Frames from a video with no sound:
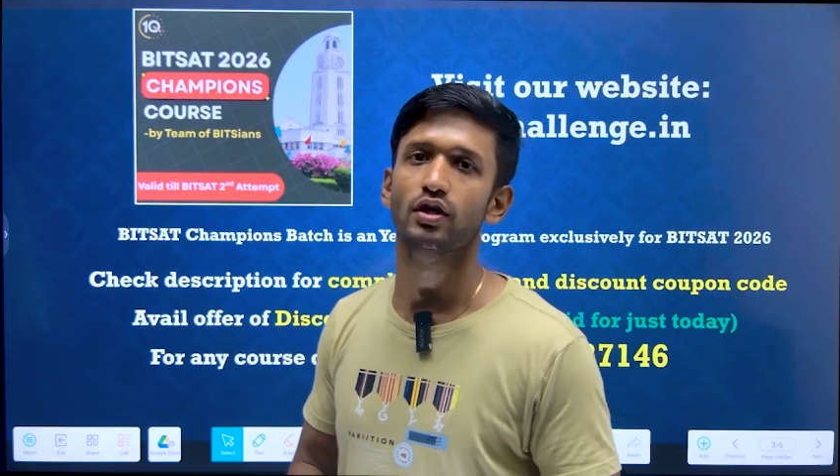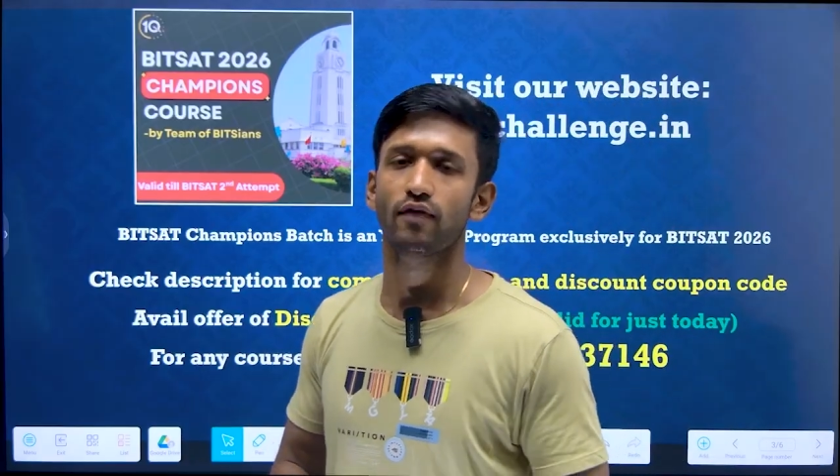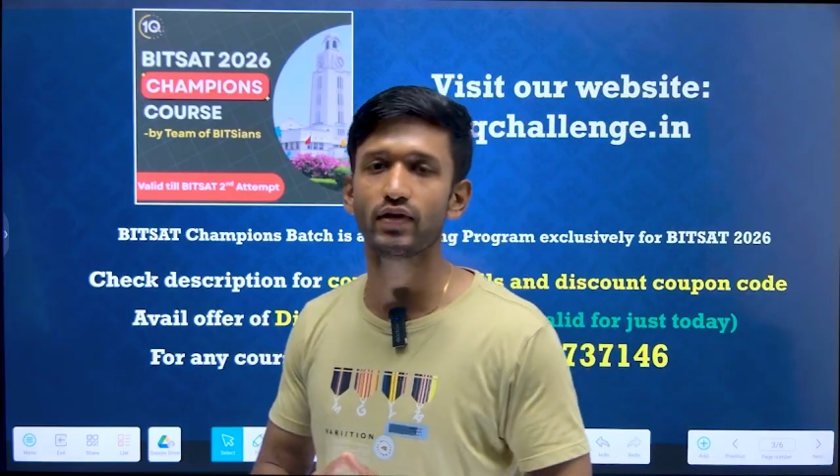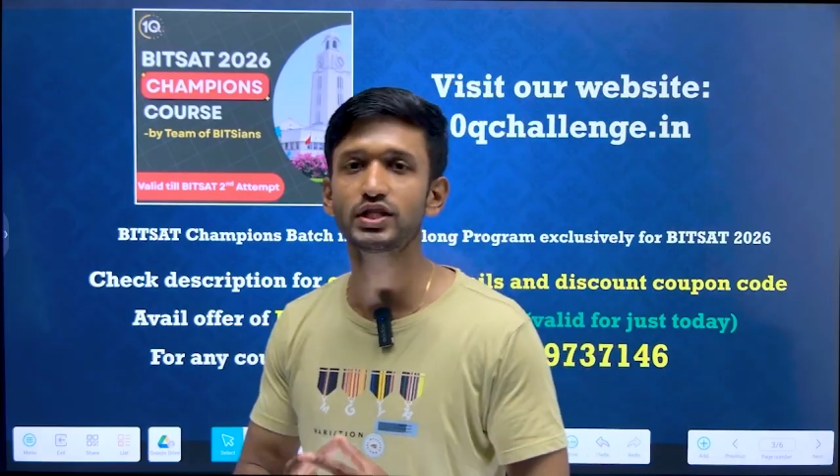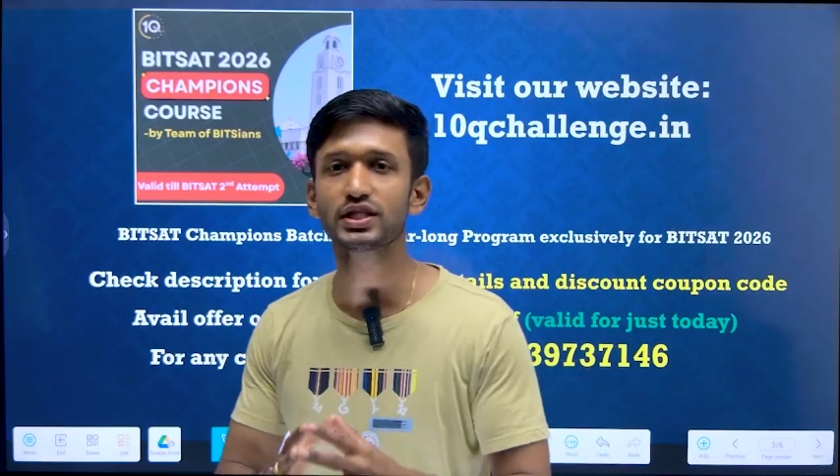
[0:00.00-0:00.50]

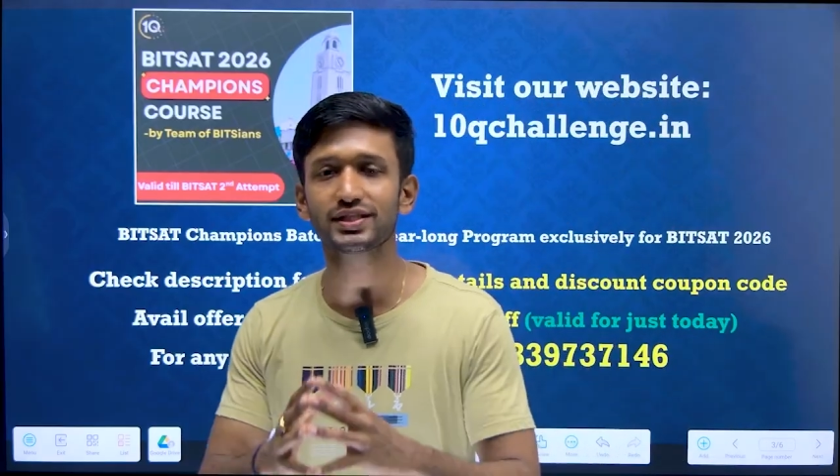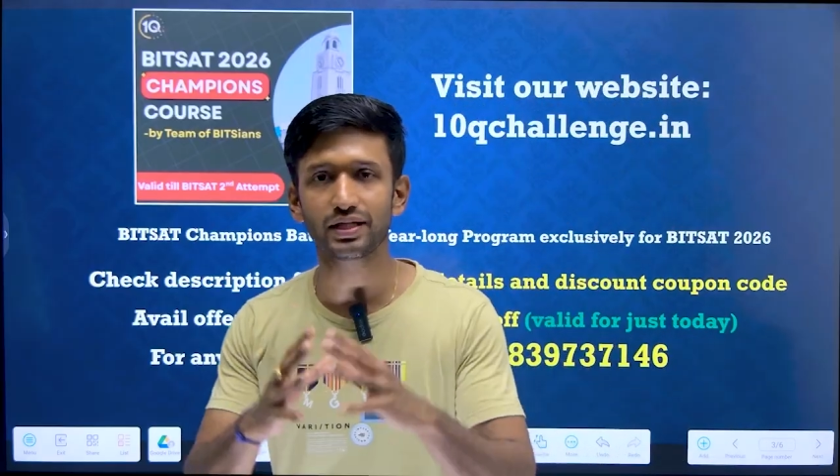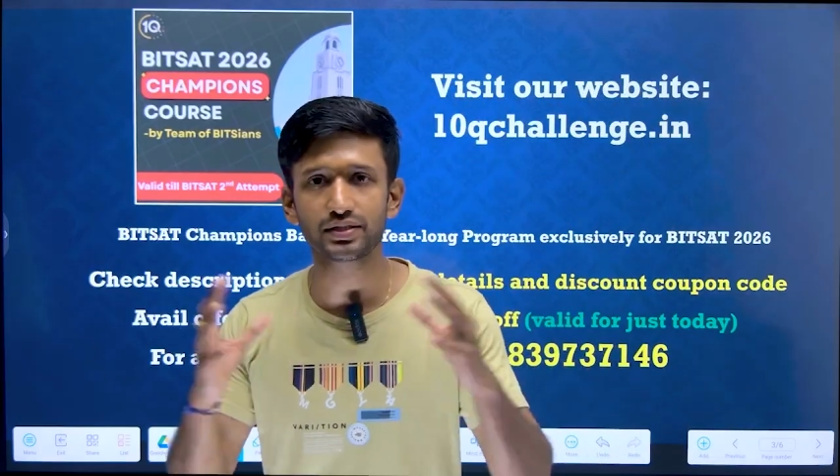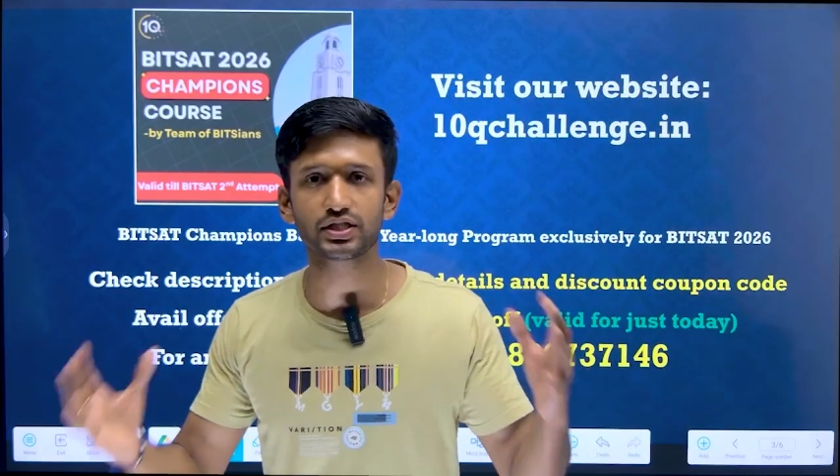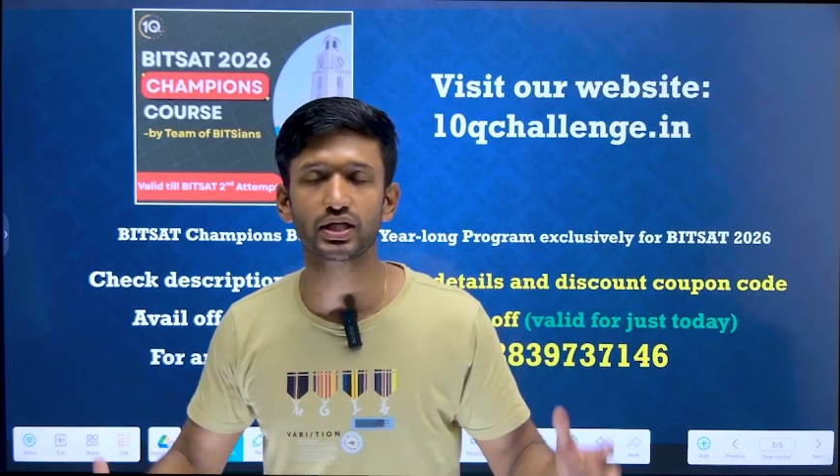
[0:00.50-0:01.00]
which is
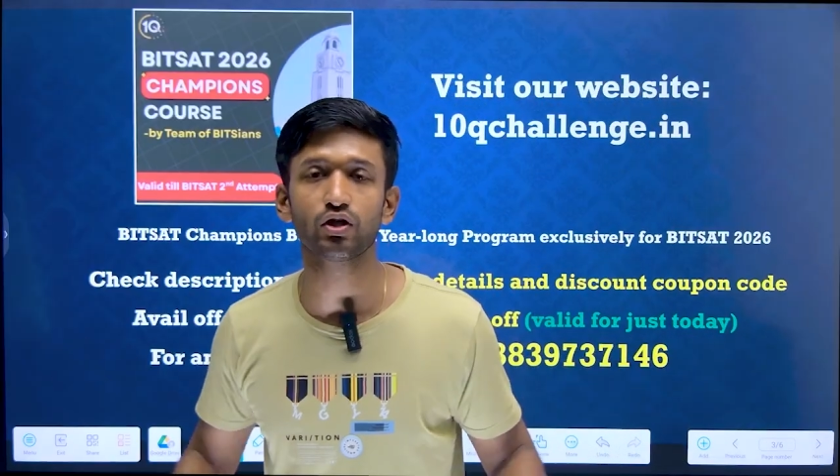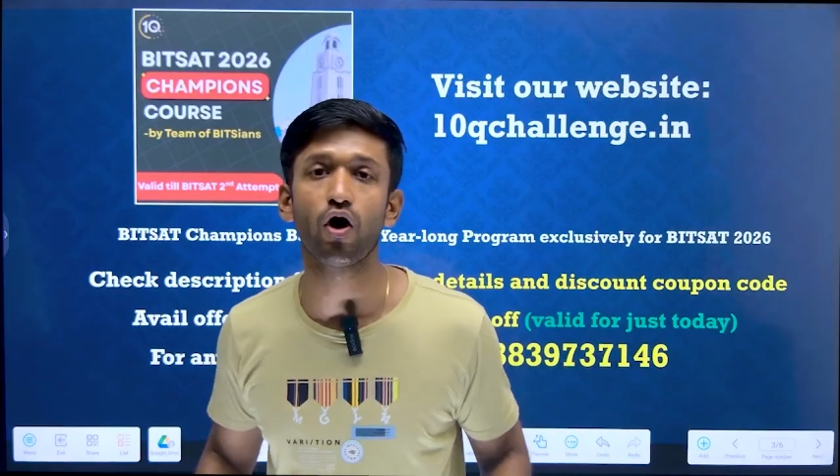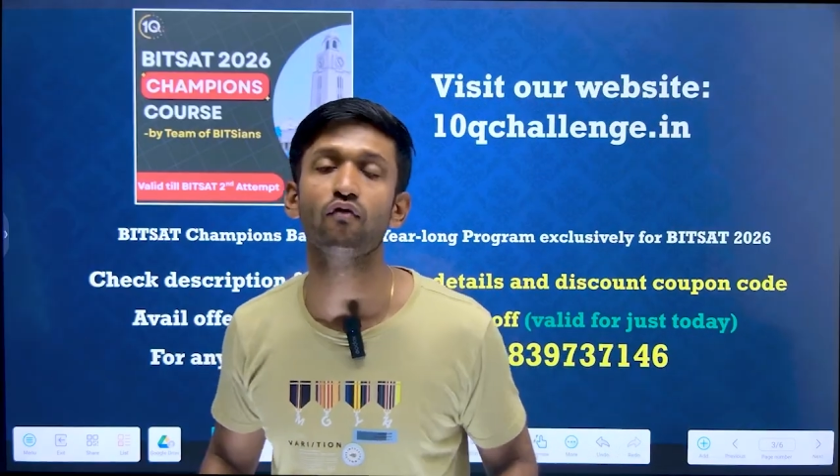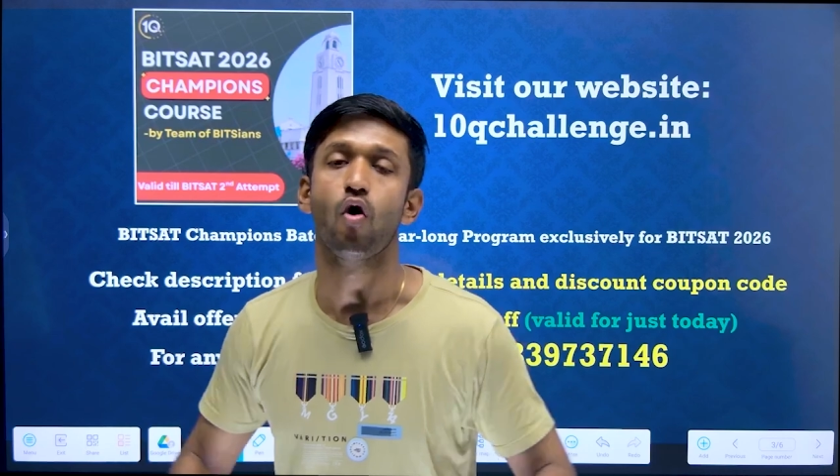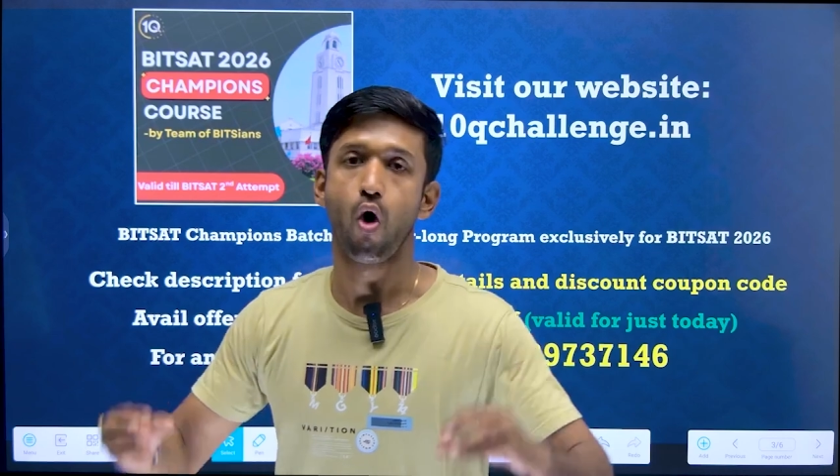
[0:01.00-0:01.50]
consisting
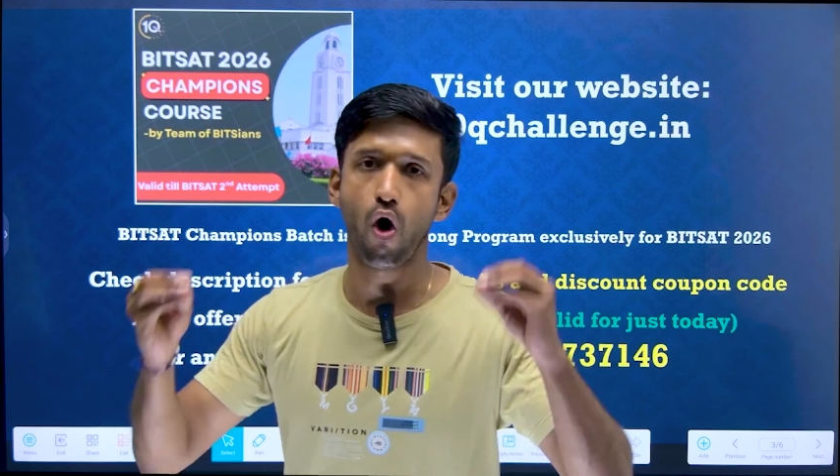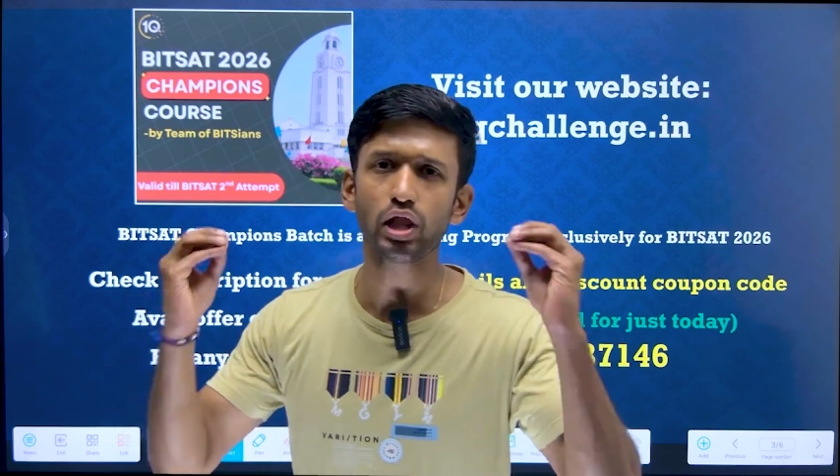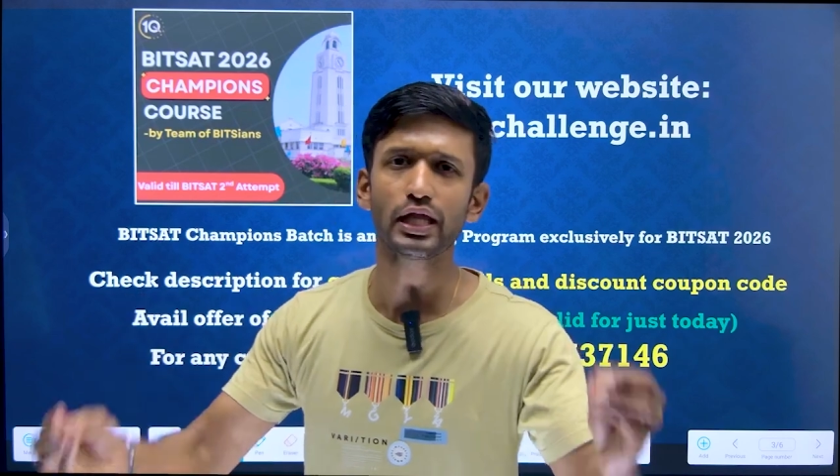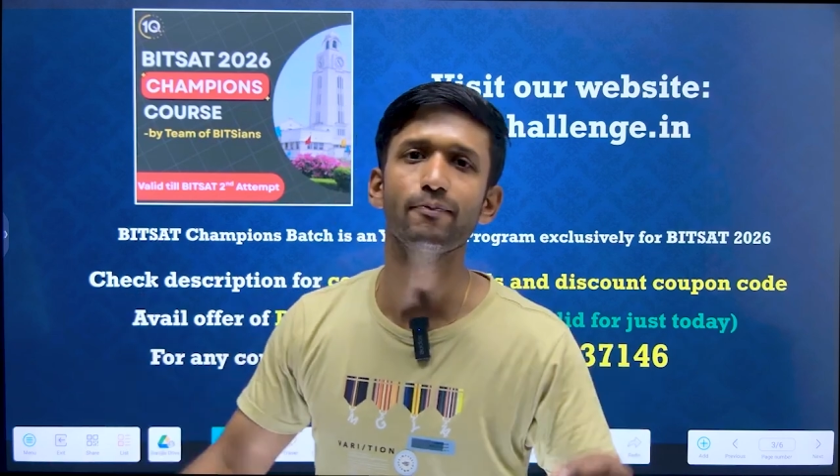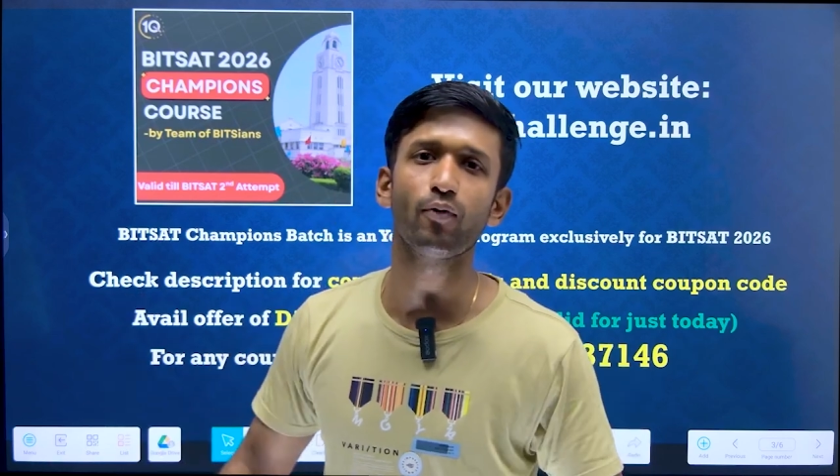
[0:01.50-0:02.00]
of all
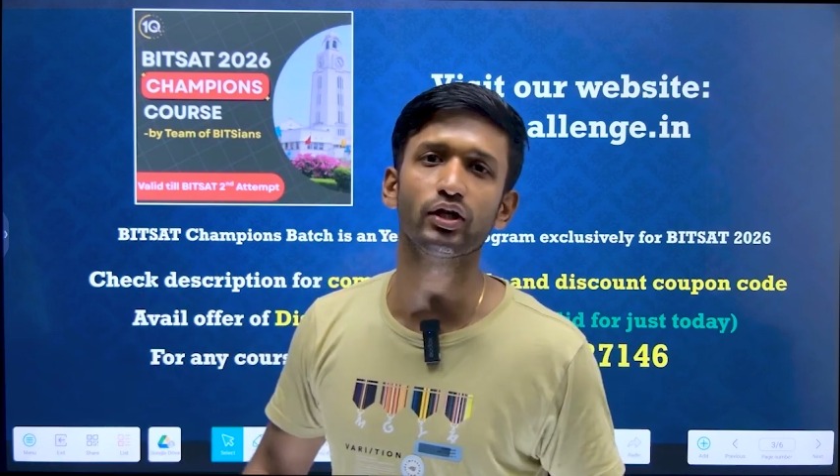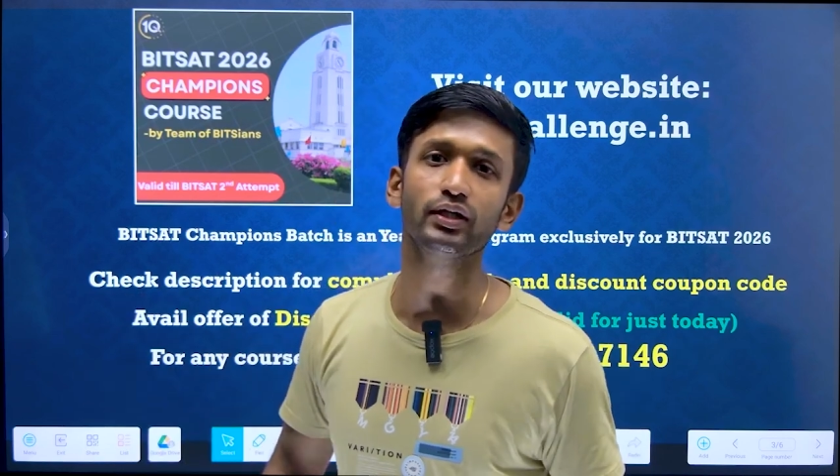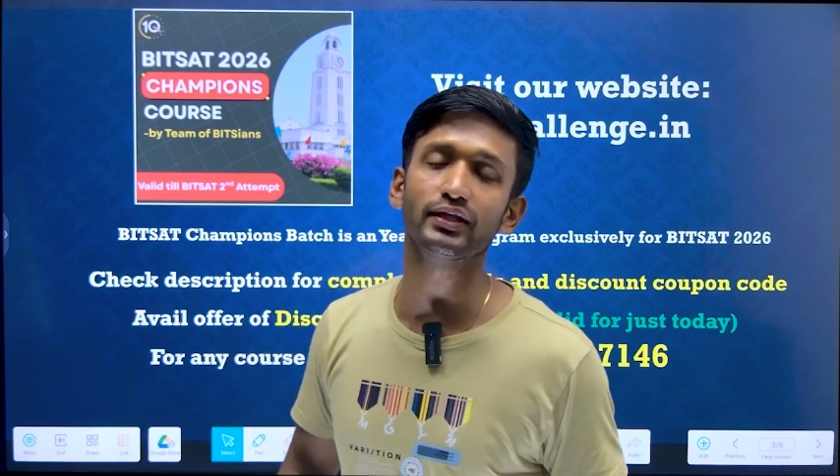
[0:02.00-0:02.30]
the important